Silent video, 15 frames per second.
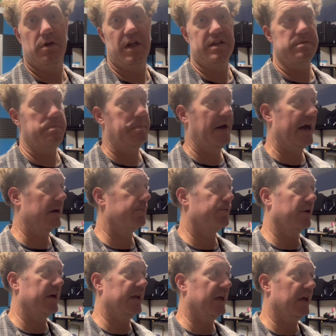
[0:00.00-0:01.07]
It's back
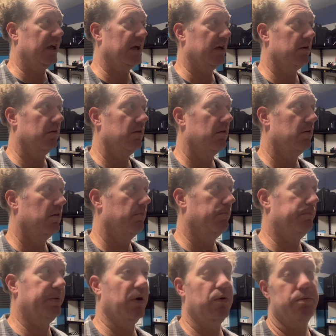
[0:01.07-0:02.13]
breaking,
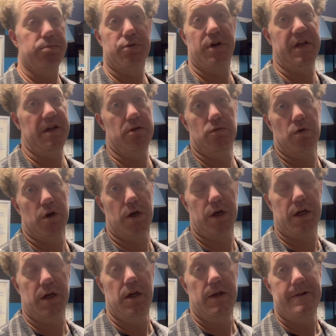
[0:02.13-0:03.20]
bone breaking
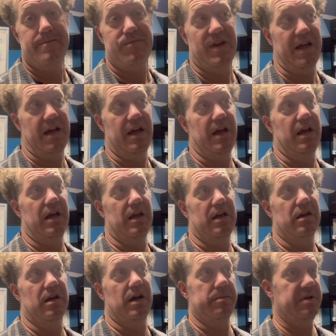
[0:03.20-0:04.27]
work,
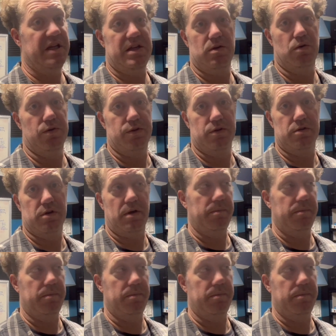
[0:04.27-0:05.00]
and I'm getting older.